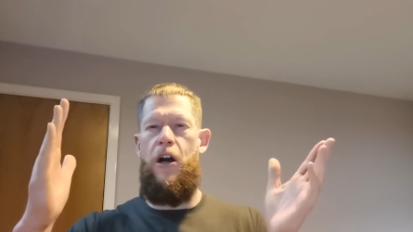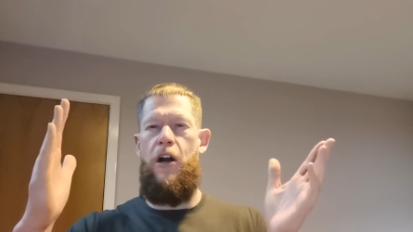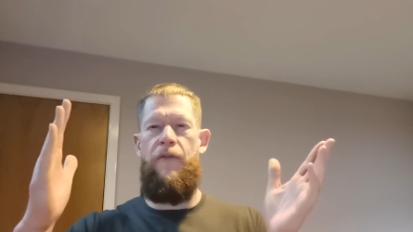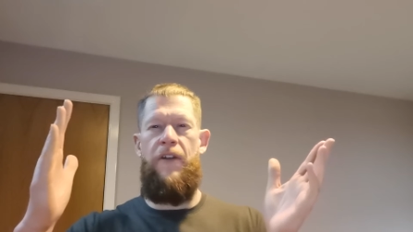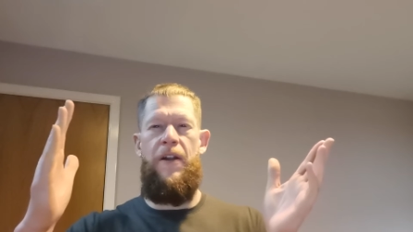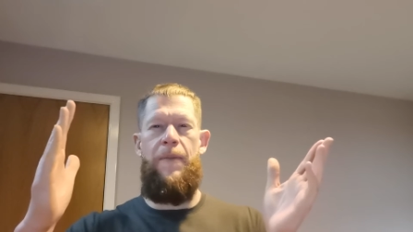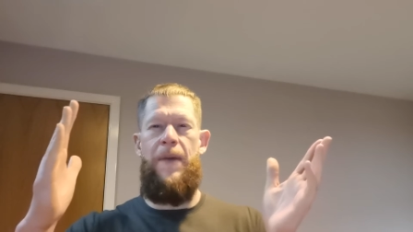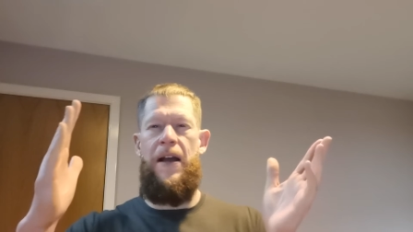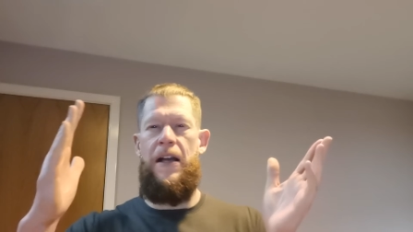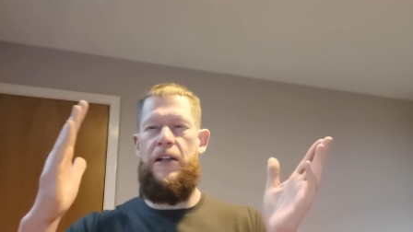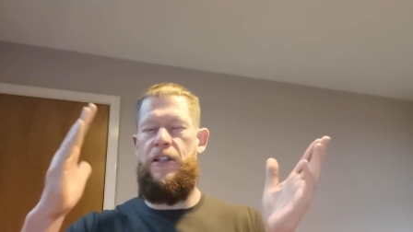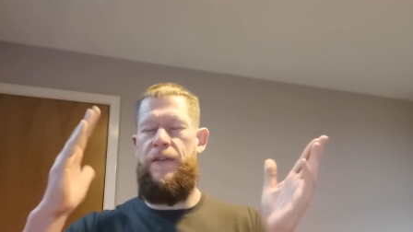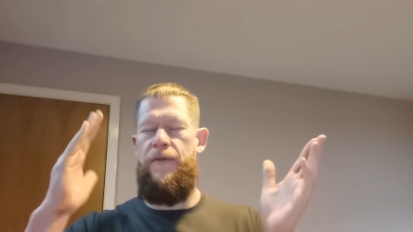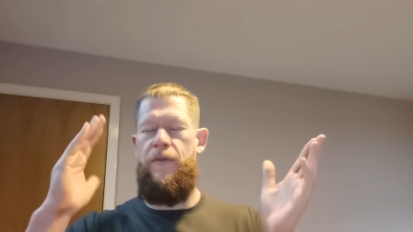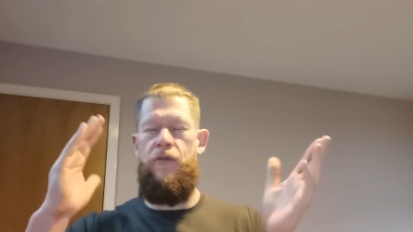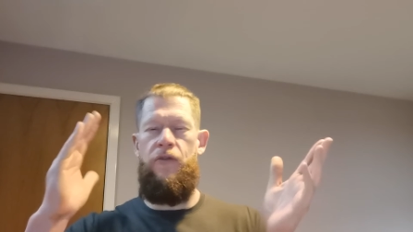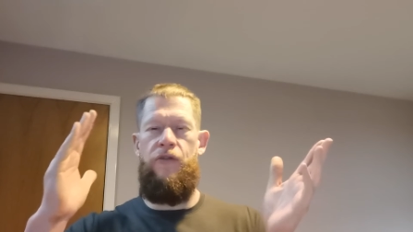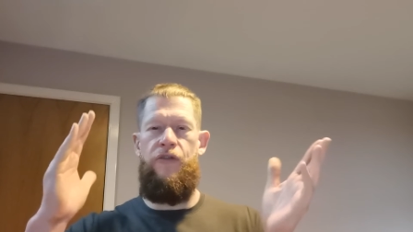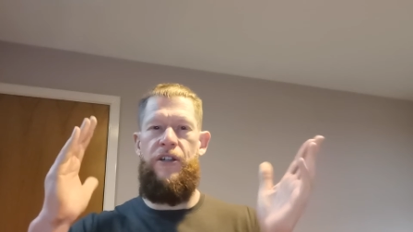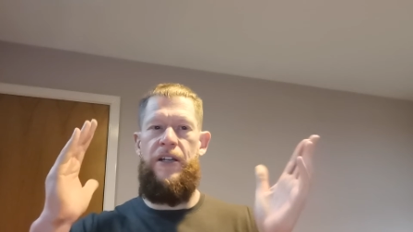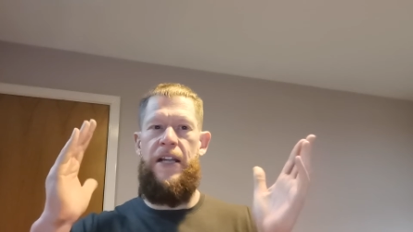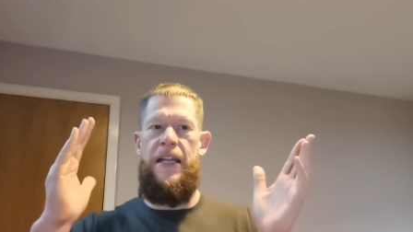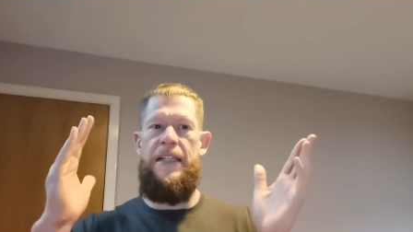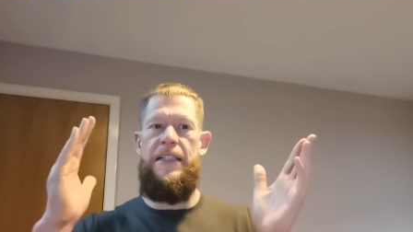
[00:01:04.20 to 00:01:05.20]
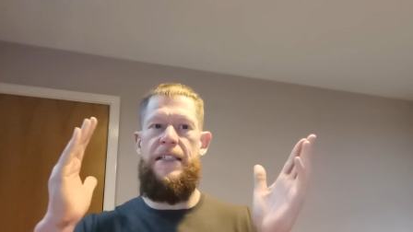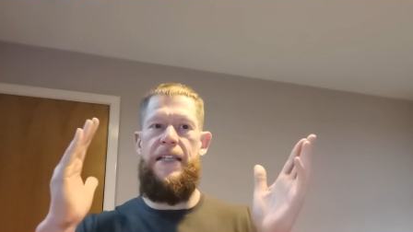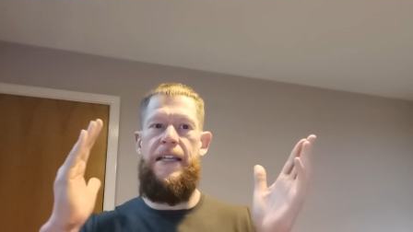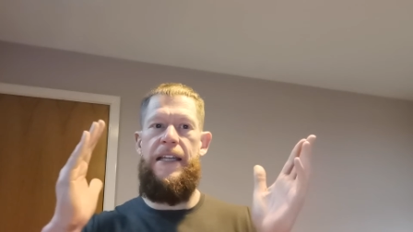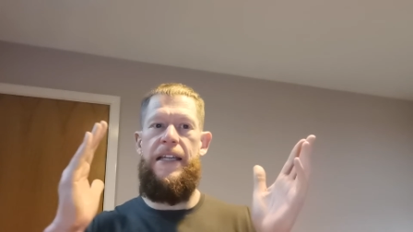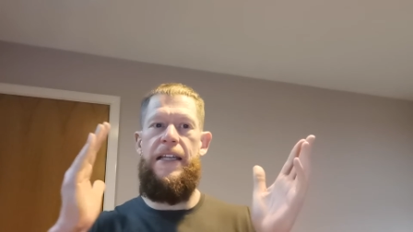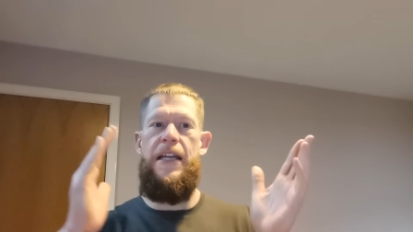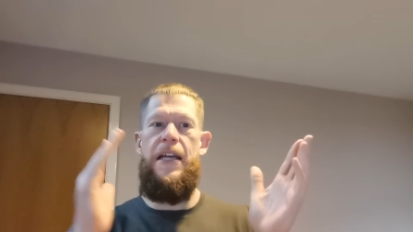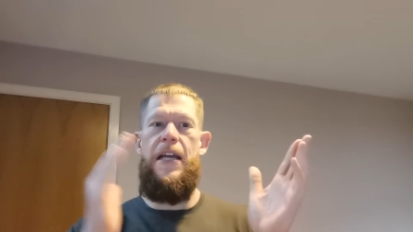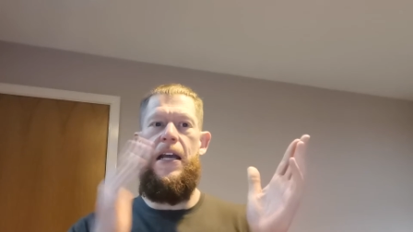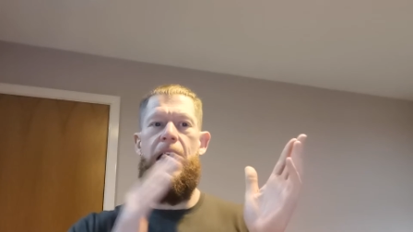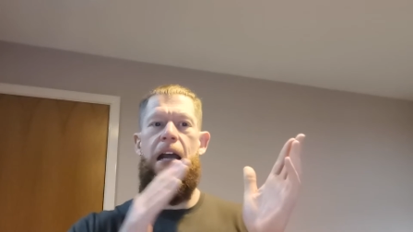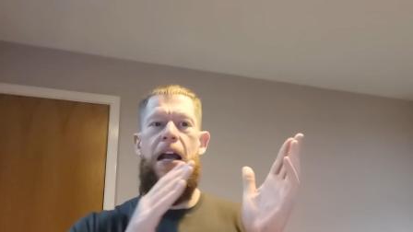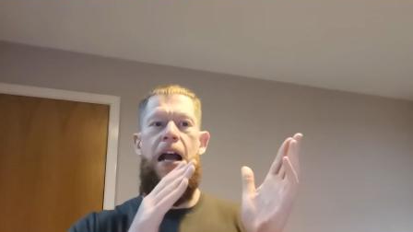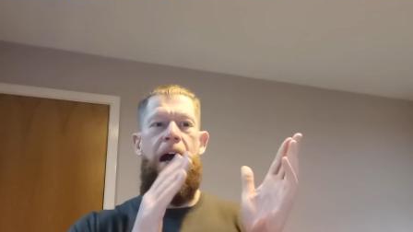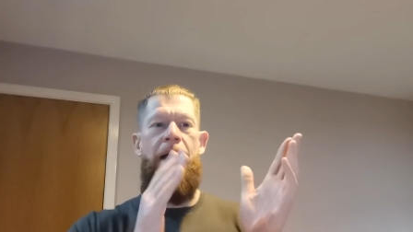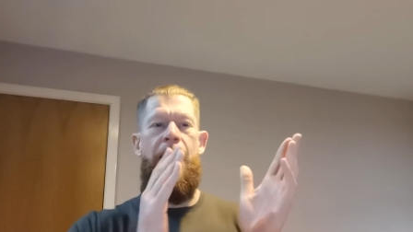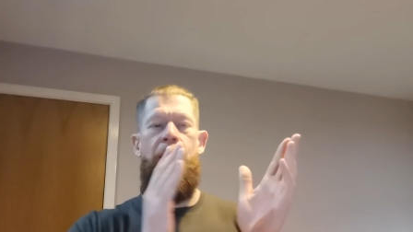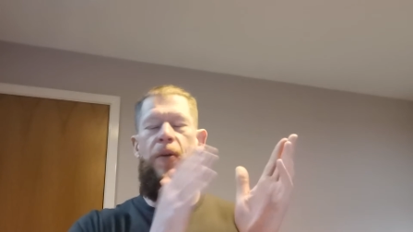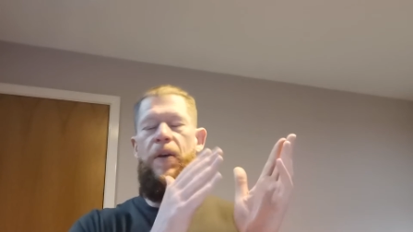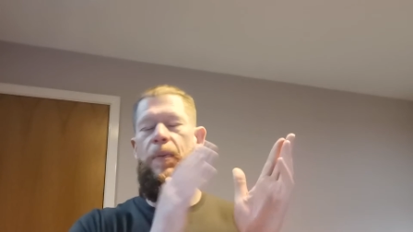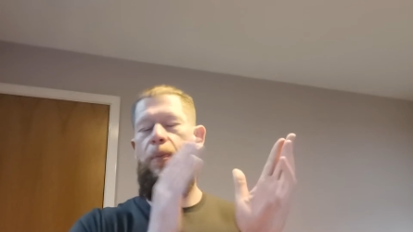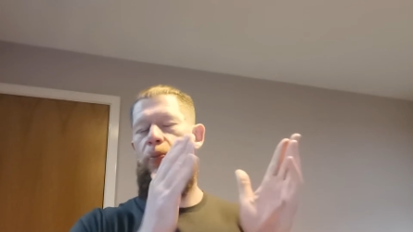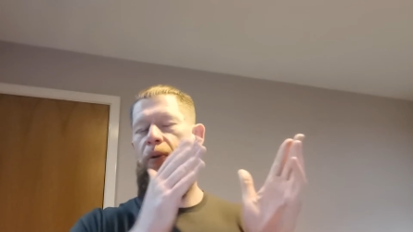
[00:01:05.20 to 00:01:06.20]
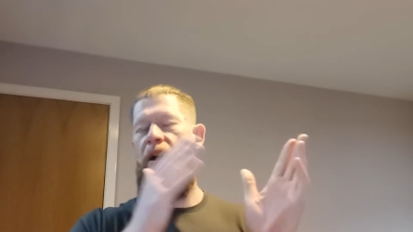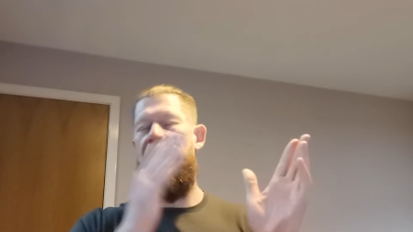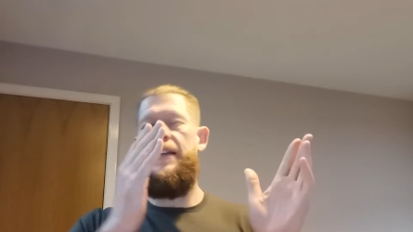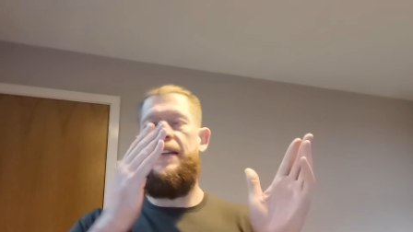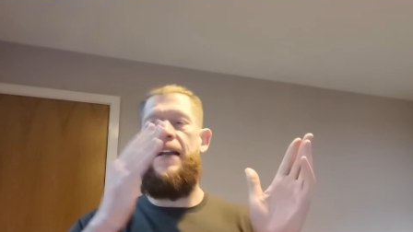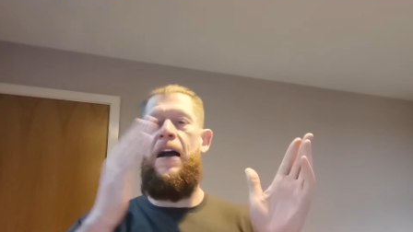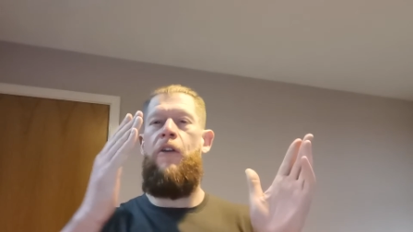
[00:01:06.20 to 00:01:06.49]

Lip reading: heart rate max of 180, and then we break